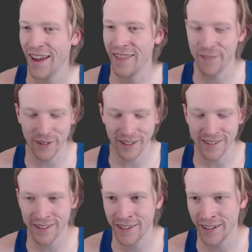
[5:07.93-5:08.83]
And then we're going to
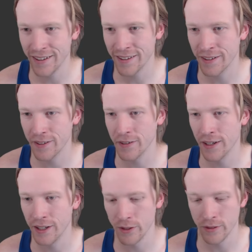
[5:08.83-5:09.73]
turn it into
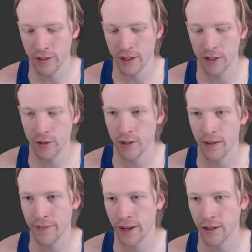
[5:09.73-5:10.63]
a new
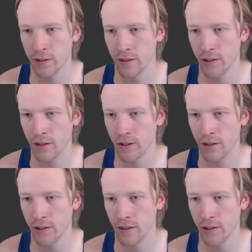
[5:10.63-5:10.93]
value.